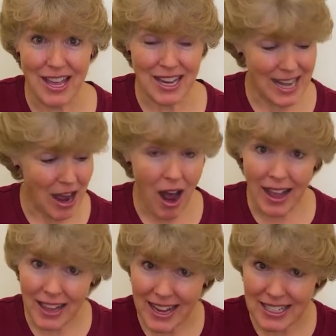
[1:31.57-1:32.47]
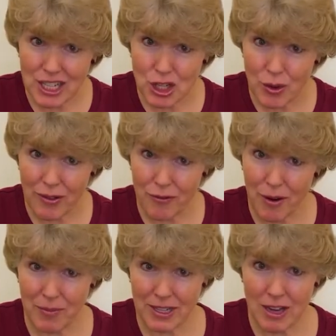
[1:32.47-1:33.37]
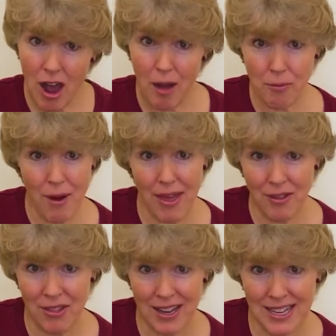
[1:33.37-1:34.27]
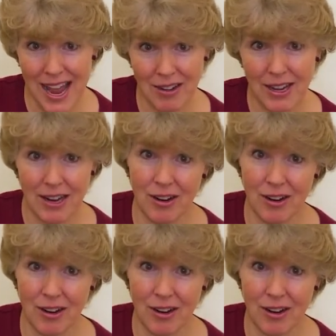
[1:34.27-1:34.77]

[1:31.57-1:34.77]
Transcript: Now, I like to do it from the top rather than down here.